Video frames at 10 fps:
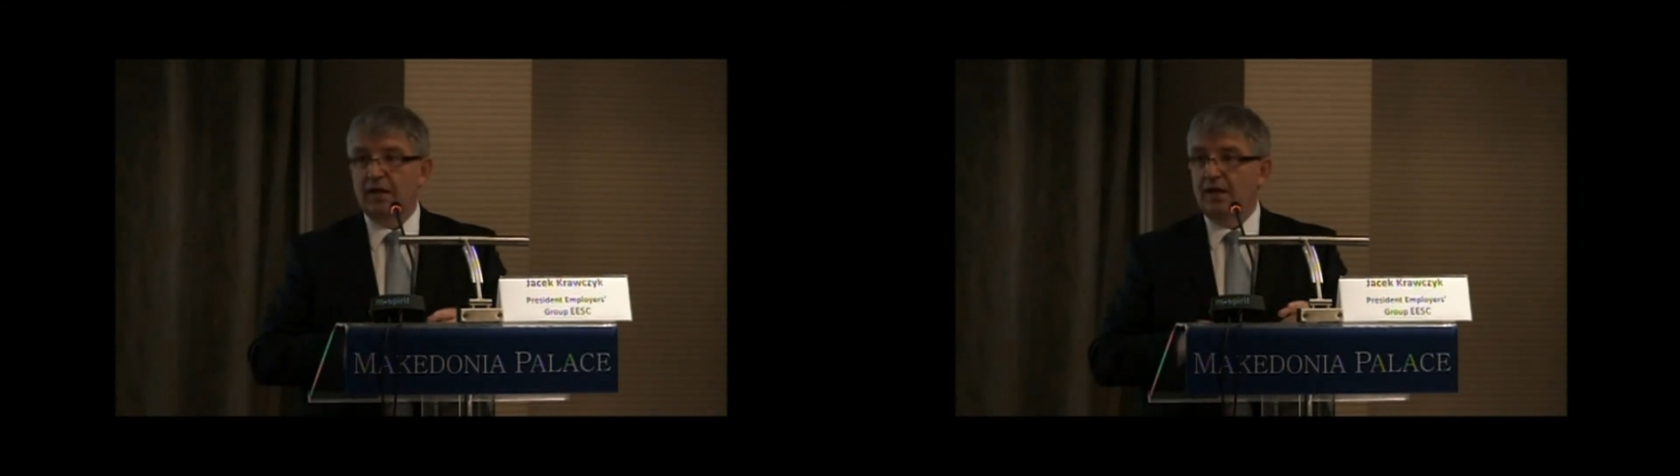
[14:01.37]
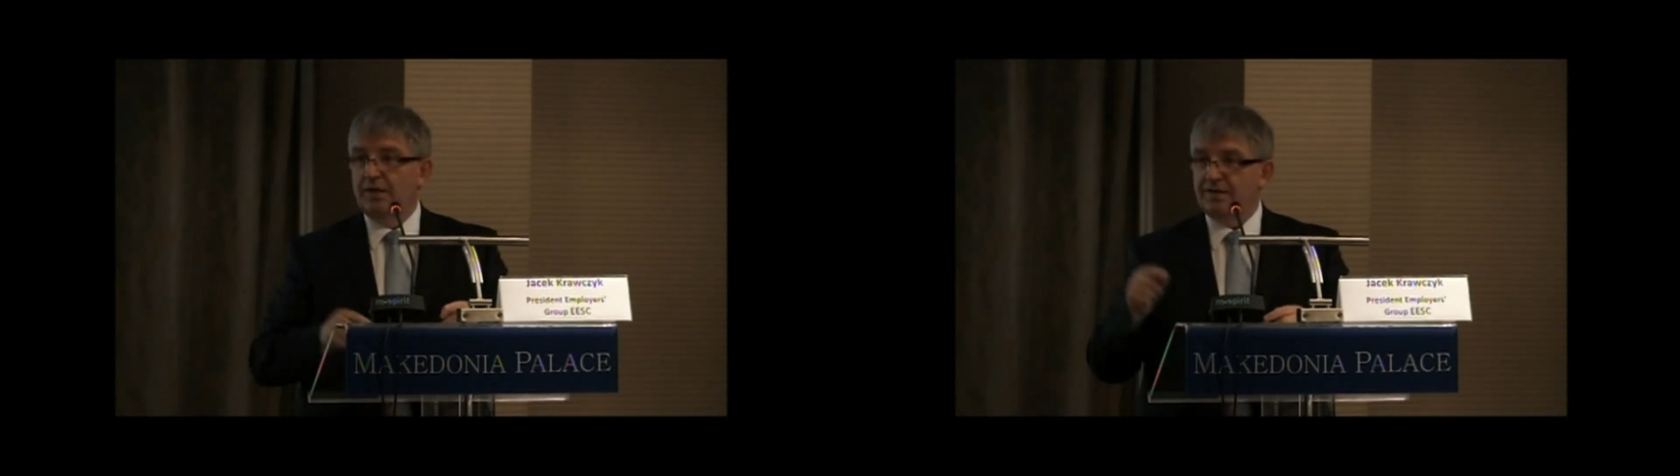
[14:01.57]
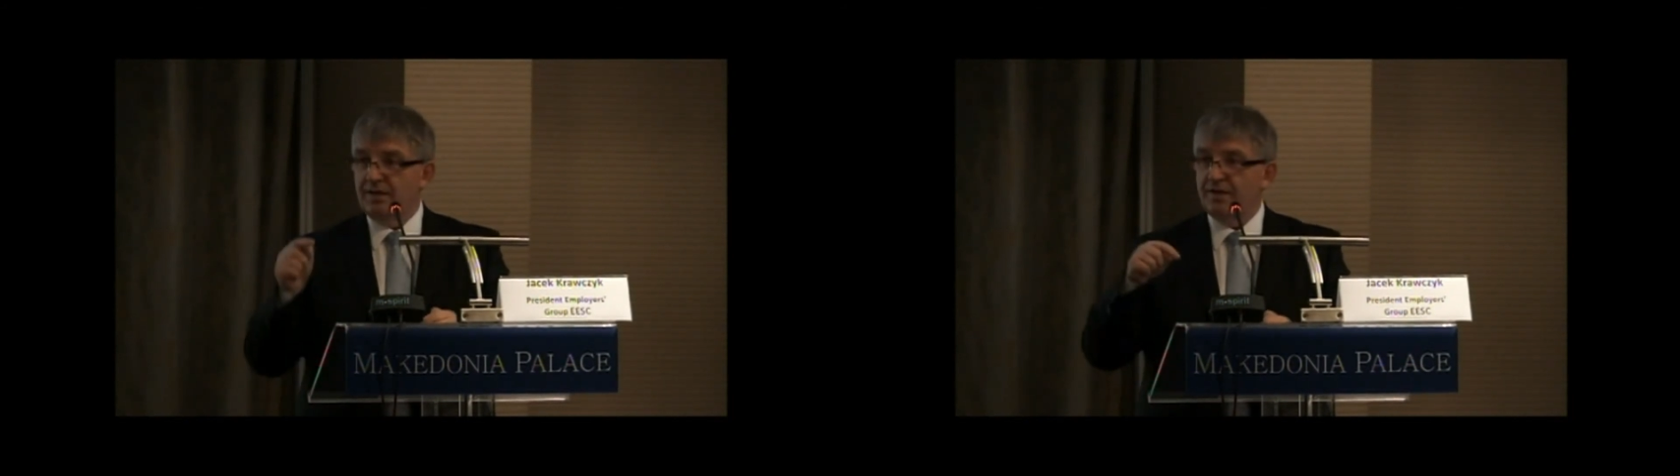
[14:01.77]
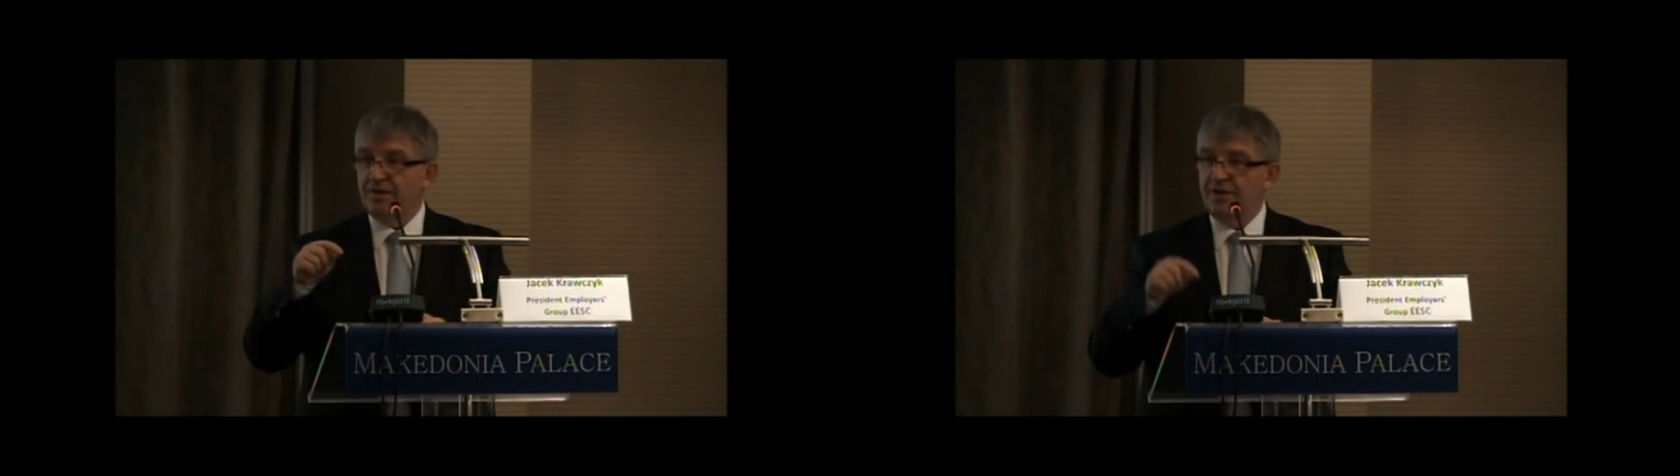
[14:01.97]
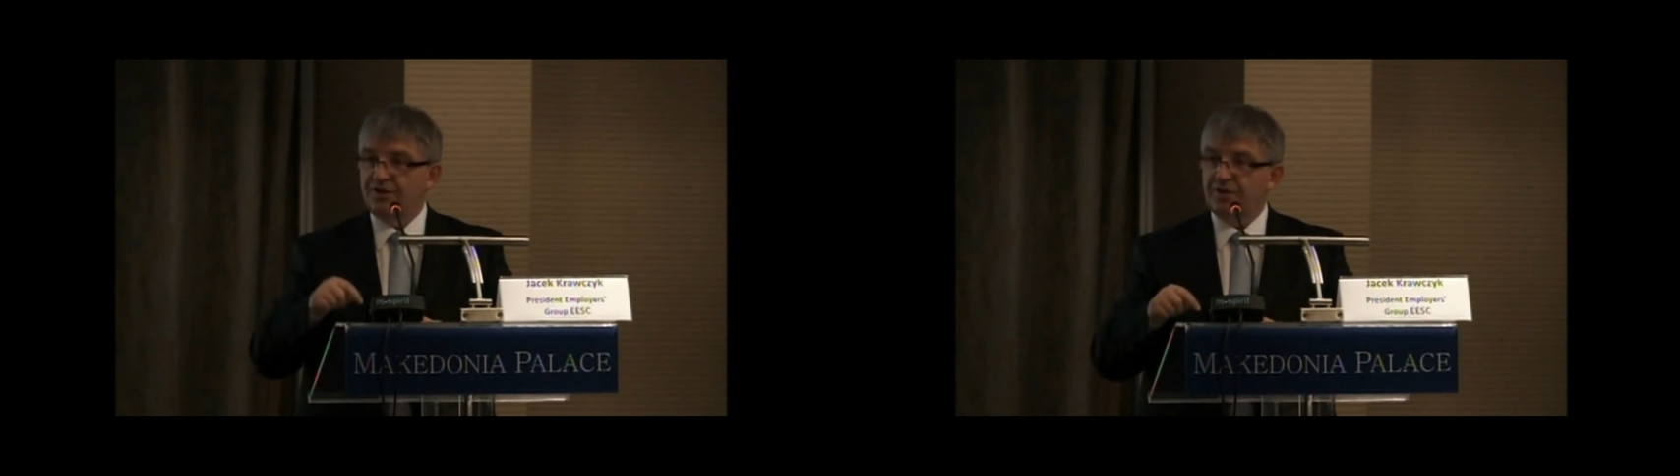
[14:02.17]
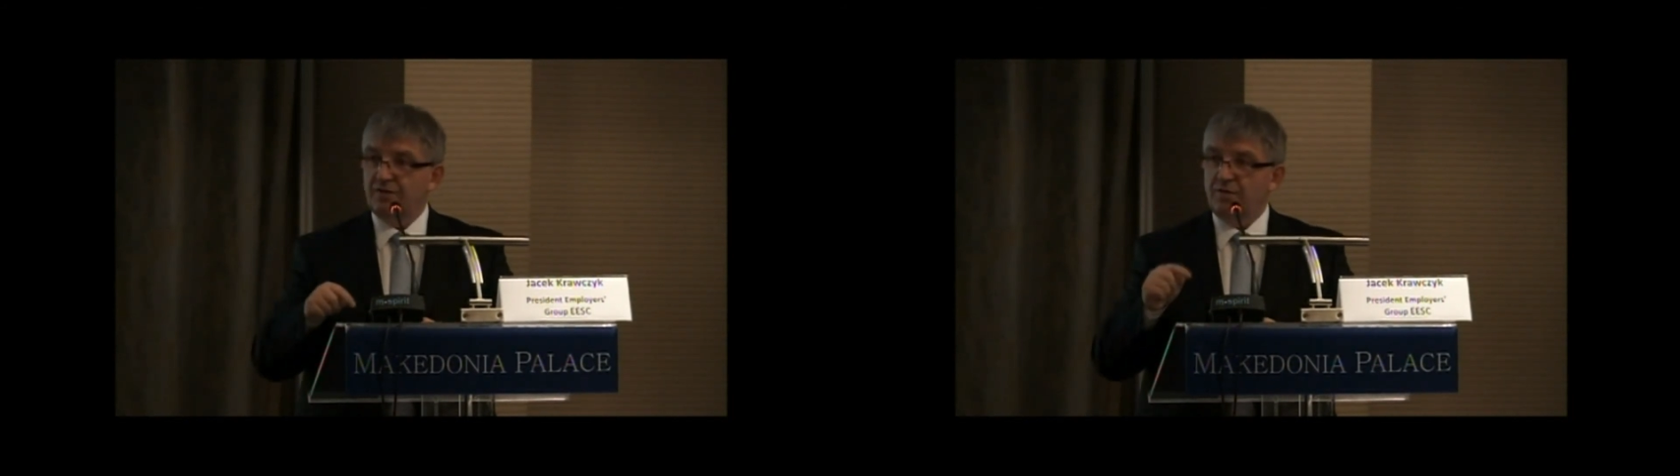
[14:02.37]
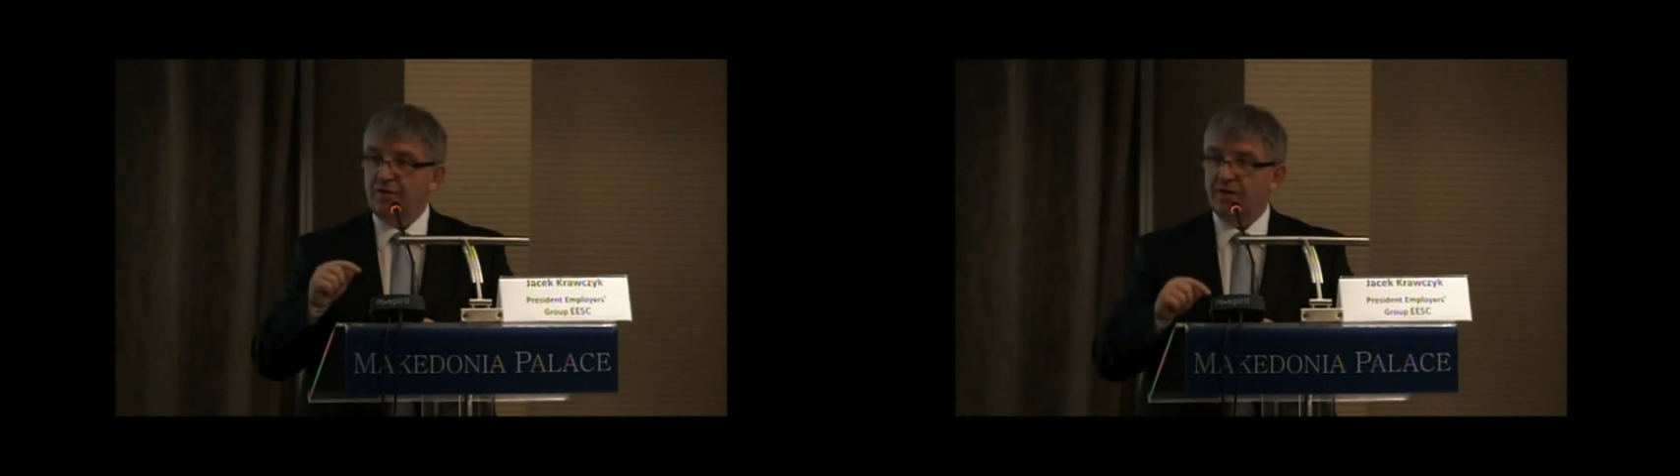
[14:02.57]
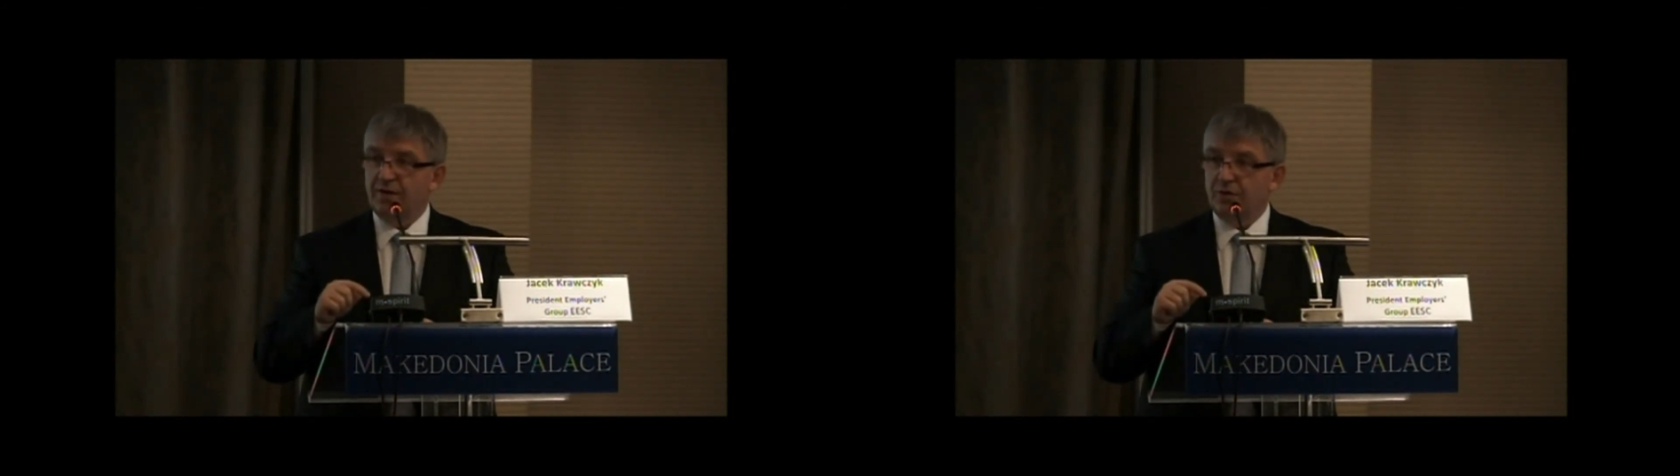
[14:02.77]
It is another initiative of
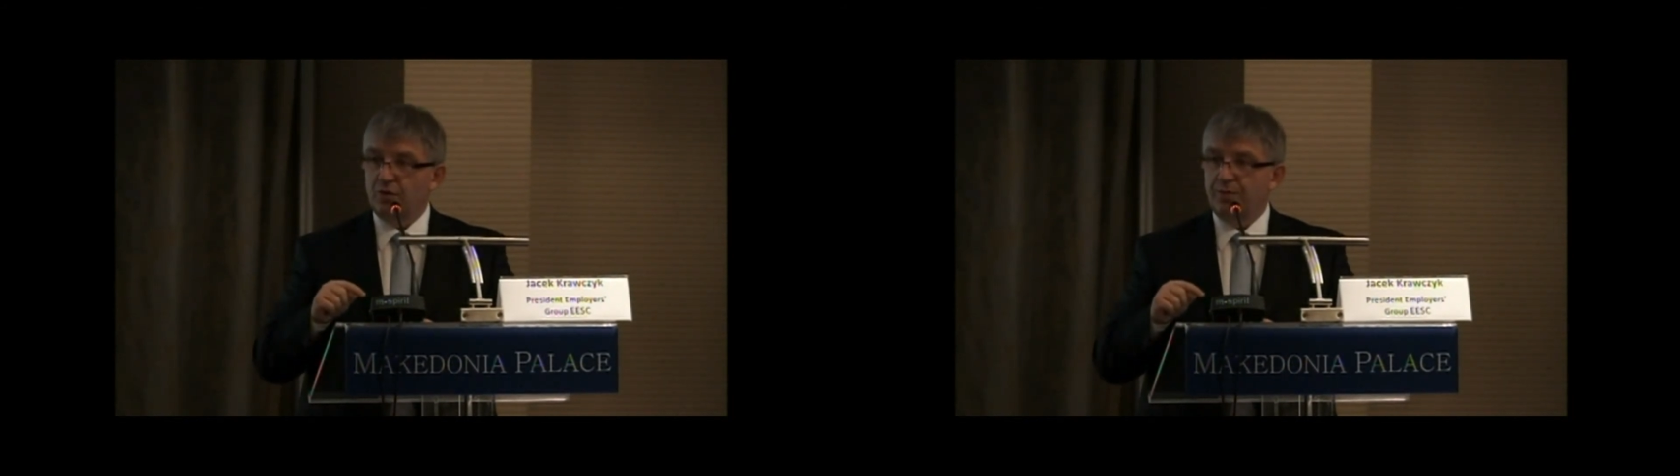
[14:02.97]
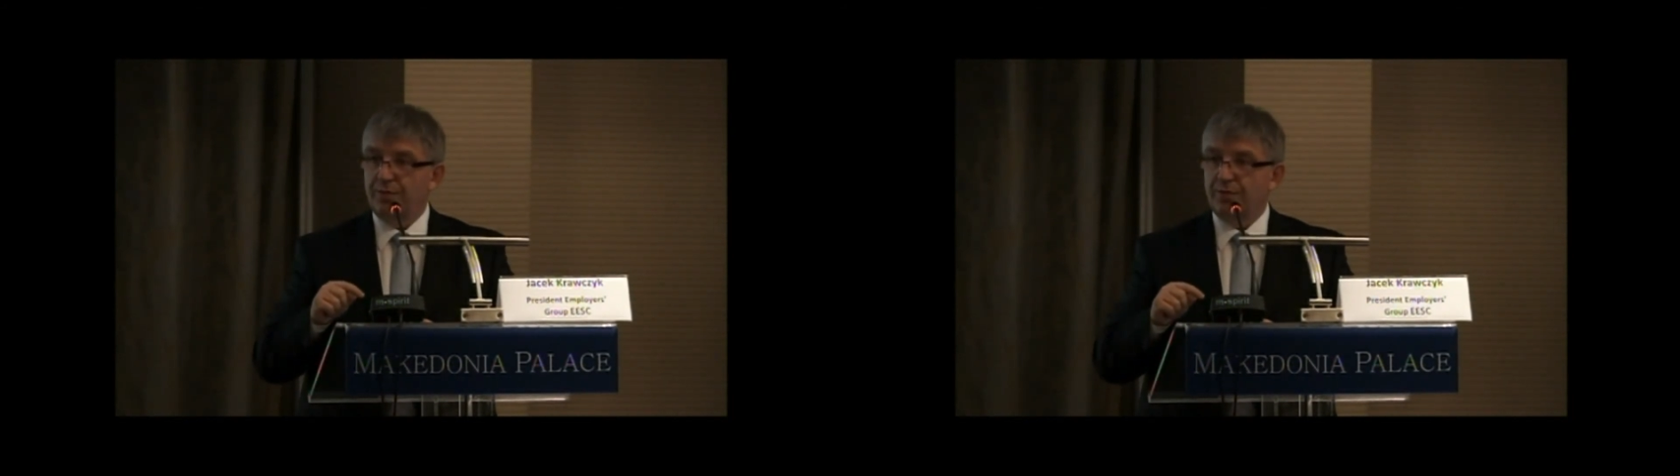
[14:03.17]
our group,